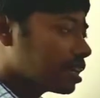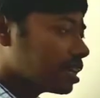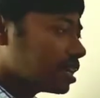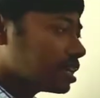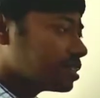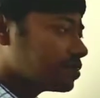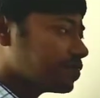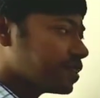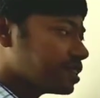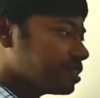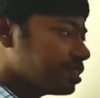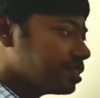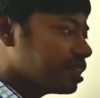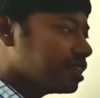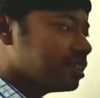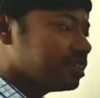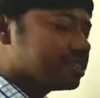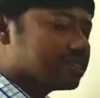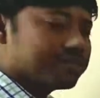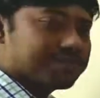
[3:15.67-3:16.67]
is
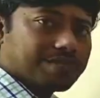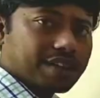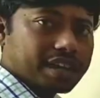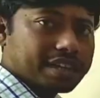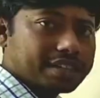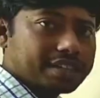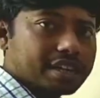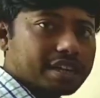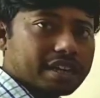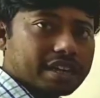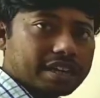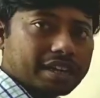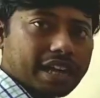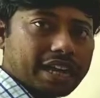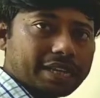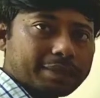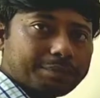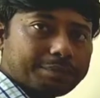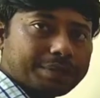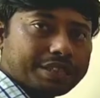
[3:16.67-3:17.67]
basically defined
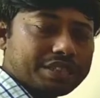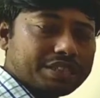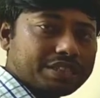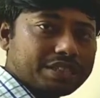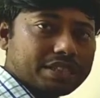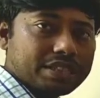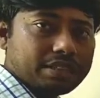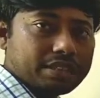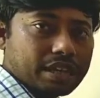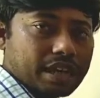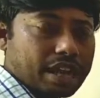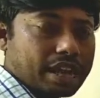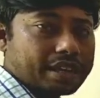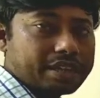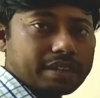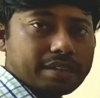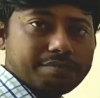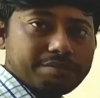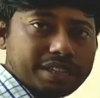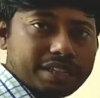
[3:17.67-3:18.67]
like PT
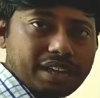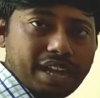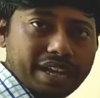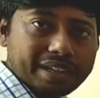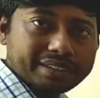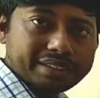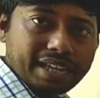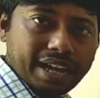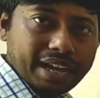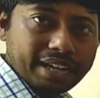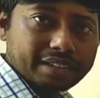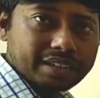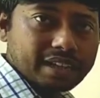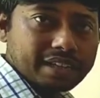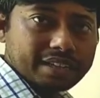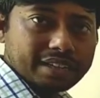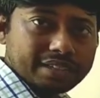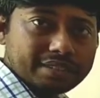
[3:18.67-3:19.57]
and V like that.